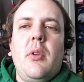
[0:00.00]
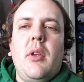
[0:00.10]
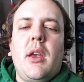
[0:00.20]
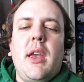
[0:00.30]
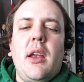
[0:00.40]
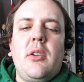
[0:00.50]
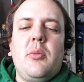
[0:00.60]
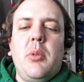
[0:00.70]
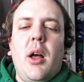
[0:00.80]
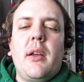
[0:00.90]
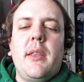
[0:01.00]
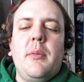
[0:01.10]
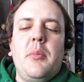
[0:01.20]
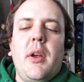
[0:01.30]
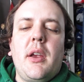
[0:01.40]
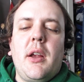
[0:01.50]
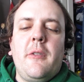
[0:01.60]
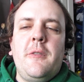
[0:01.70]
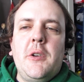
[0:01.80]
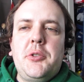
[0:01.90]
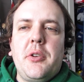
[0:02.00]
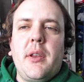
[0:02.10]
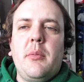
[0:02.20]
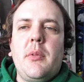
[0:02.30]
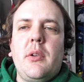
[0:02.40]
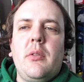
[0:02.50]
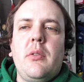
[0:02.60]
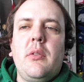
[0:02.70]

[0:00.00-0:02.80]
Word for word: I can't just block them. I gotta filter them though.